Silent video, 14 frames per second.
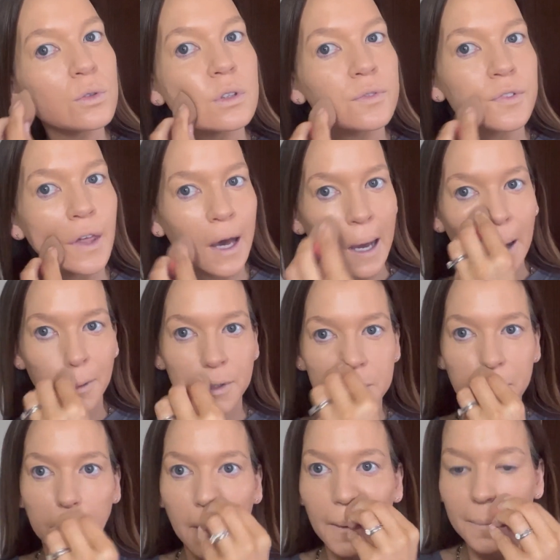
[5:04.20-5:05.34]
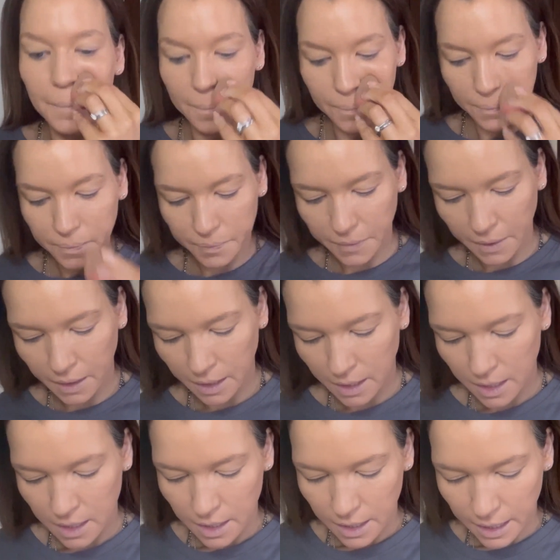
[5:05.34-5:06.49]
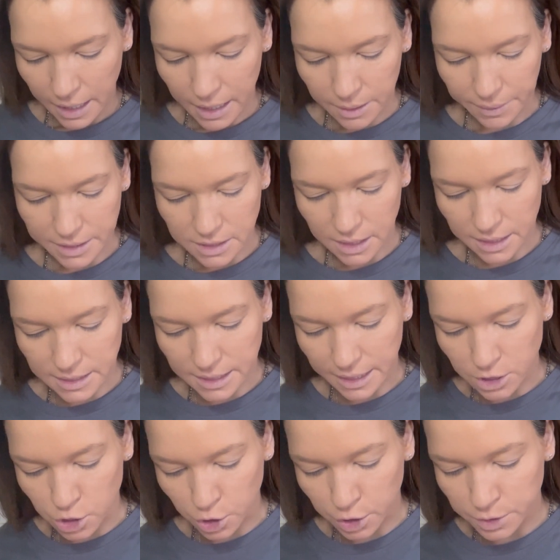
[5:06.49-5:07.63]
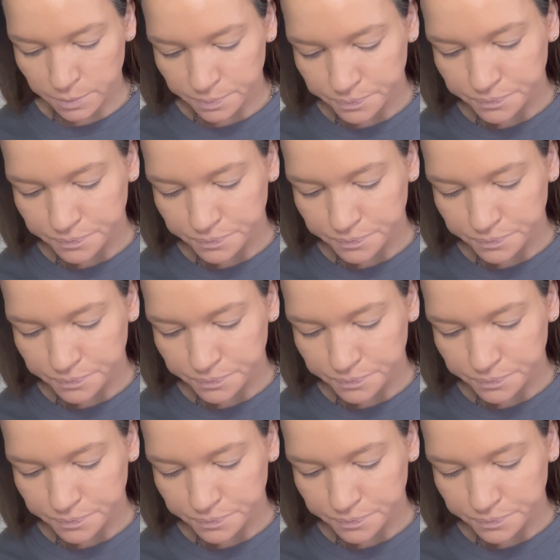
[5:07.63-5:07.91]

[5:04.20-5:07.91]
of the house, but anyway, so that's that done.